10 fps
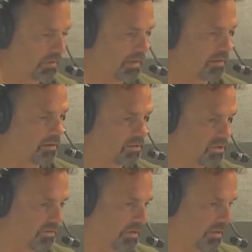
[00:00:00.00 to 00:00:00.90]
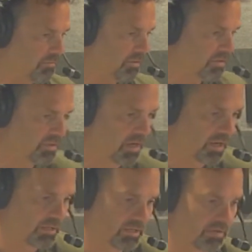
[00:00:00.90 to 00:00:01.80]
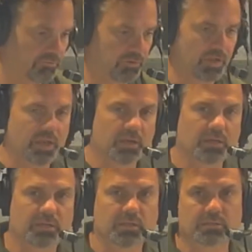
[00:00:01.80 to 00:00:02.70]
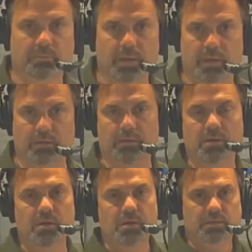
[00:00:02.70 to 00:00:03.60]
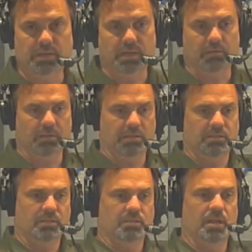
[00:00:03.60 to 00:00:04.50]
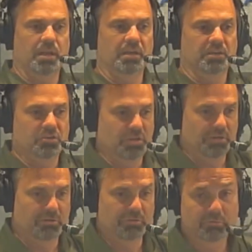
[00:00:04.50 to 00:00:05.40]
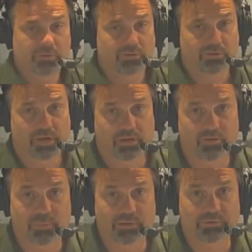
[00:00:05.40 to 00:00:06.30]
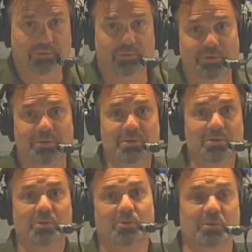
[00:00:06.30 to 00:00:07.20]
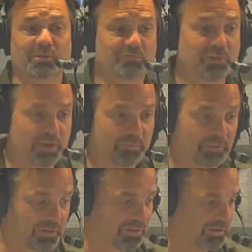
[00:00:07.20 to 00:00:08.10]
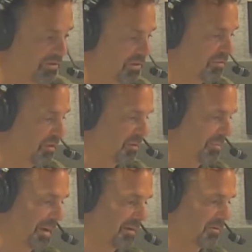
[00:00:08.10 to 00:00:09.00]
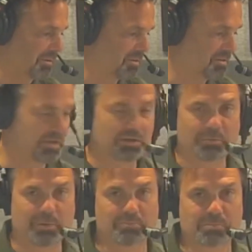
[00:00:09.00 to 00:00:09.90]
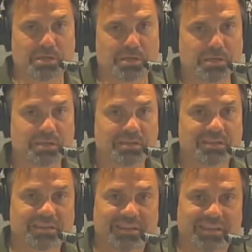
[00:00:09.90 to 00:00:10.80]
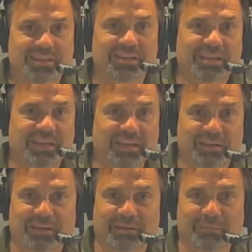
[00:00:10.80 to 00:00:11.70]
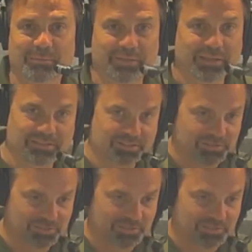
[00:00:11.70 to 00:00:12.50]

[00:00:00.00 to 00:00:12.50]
down our street, we just kind of say, forget it. It doesn't matter. It's kind of like society in general. I really don't care about you or your family or anything about you. I just care about me. And maybe that's just